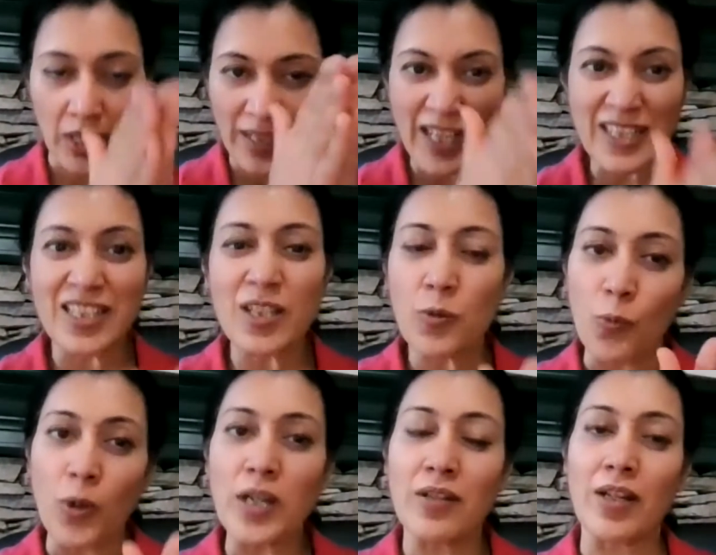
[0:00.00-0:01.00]
Yeah, that's the
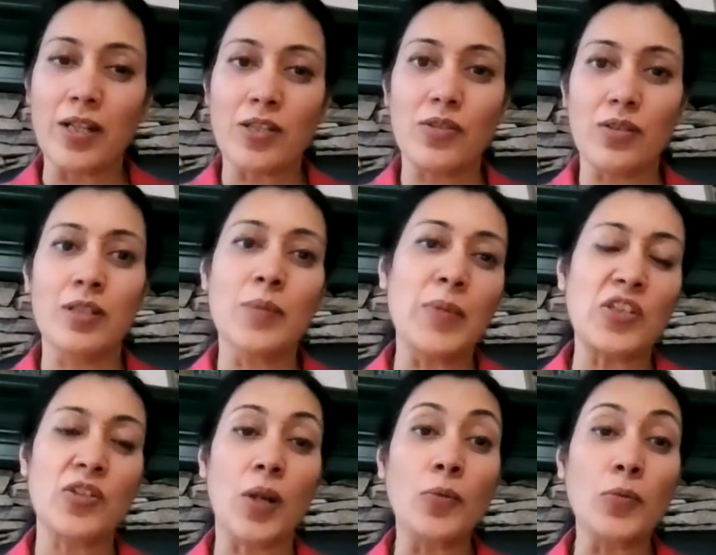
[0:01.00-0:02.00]
one
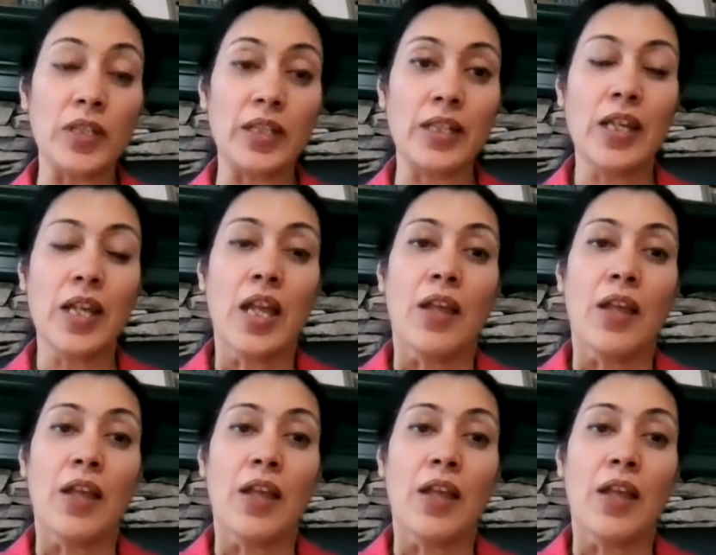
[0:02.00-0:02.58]
dimension only.